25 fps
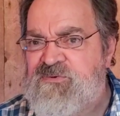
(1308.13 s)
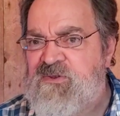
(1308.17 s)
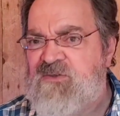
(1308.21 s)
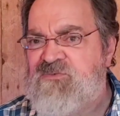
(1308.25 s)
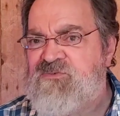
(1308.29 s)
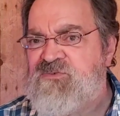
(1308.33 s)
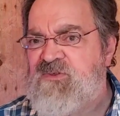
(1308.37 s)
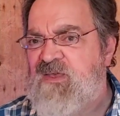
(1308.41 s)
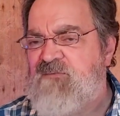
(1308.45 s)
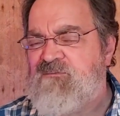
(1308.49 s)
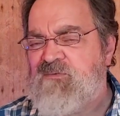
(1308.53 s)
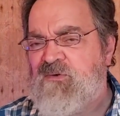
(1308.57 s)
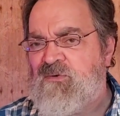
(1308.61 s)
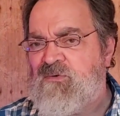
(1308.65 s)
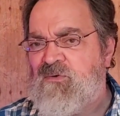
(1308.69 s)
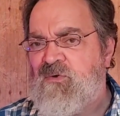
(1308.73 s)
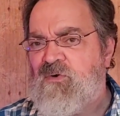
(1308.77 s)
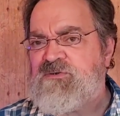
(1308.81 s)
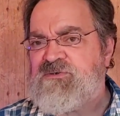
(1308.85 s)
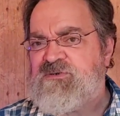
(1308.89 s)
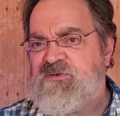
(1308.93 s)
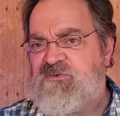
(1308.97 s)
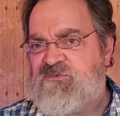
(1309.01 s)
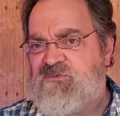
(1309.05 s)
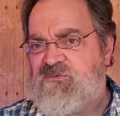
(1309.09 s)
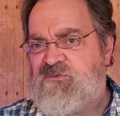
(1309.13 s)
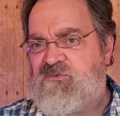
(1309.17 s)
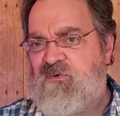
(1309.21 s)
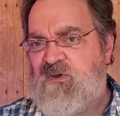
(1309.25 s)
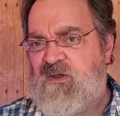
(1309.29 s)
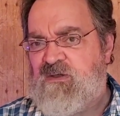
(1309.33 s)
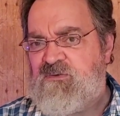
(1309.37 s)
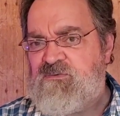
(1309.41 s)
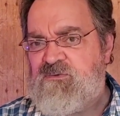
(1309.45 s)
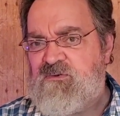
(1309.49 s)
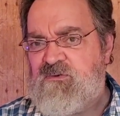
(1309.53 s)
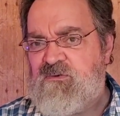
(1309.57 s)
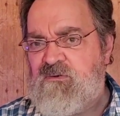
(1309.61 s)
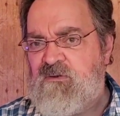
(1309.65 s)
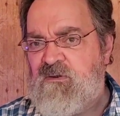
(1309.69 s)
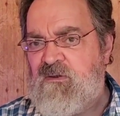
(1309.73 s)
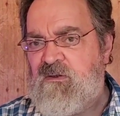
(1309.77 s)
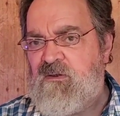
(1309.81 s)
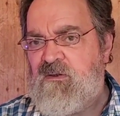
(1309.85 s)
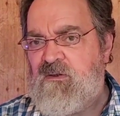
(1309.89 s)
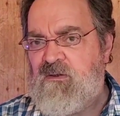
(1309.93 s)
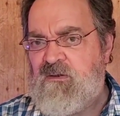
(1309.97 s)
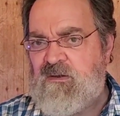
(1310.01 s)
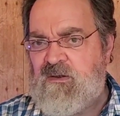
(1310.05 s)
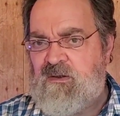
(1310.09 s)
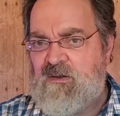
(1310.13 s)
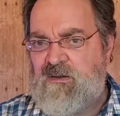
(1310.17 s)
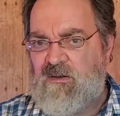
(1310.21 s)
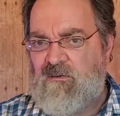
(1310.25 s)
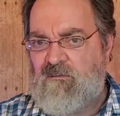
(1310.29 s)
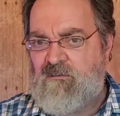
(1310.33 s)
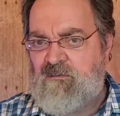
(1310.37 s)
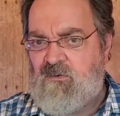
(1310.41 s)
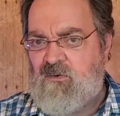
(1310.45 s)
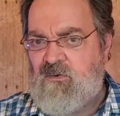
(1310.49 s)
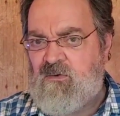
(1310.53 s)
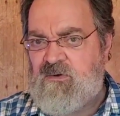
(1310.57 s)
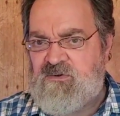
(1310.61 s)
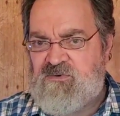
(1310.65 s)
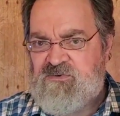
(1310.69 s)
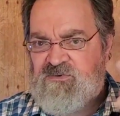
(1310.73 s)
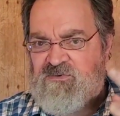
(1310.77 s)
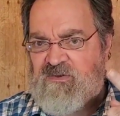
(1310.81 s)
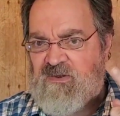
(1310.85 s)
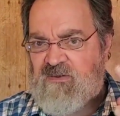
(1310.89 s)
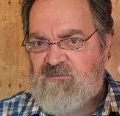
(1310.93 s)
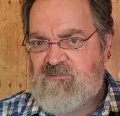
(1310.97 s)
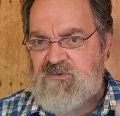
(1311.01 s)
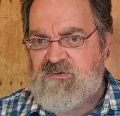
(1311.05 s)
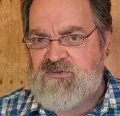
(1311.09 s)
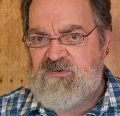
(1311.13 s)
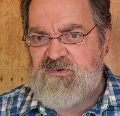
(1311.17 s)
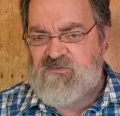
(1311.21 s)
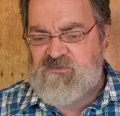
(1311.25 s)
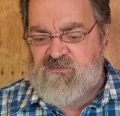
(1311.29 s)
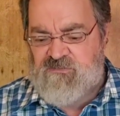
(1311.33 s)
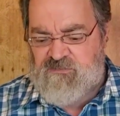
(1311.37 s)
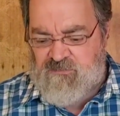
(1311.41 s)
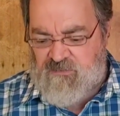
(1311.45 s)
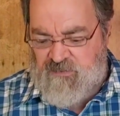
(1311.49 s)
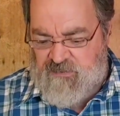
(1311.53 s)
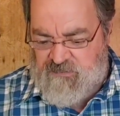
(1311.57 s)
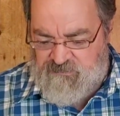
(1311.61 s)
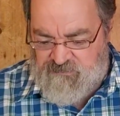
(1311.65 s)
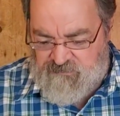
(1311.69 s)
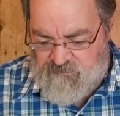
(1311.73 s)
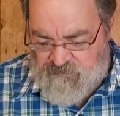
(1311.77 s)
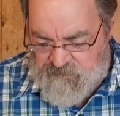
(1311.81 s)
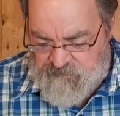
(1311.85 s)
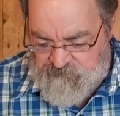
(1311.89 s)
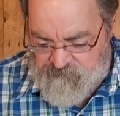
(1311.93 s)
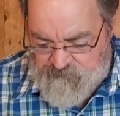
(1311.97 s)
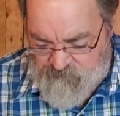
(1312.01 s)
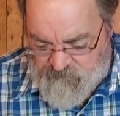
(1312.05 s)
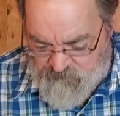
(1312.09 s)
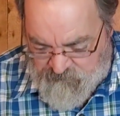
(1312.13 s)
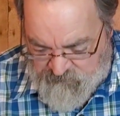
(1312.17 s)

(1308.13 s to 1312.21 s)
say Savior and Lord Jesus Christ. You hear Lord and Savior Jesus Christ, right?